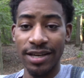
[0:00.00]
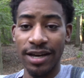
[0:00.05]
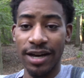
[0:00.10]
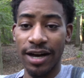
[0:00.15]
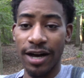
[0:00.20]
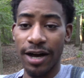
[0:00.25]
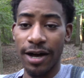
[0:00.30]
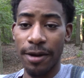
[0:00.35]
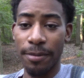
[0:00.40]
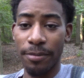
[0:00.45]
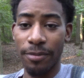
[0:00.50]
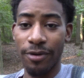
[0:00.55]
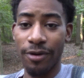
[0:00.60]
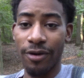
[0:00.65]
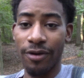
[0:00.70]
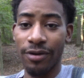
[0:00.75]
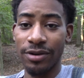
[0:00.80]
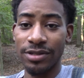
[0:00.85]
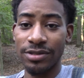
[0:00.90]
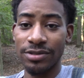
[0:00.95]

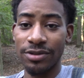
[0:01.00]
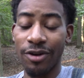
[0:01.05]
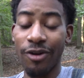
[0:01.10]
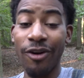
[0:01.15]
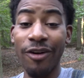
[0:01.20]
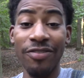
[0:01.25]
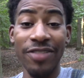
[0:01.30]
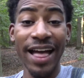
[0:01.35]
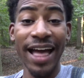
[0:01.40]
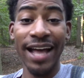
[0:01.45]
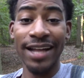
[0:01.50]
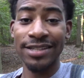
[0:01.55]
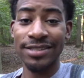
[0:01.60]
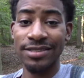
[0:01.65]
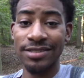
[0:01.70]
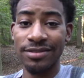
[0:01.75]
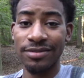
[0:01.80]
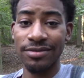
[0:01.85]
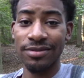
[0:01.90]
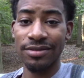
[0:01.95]
all that.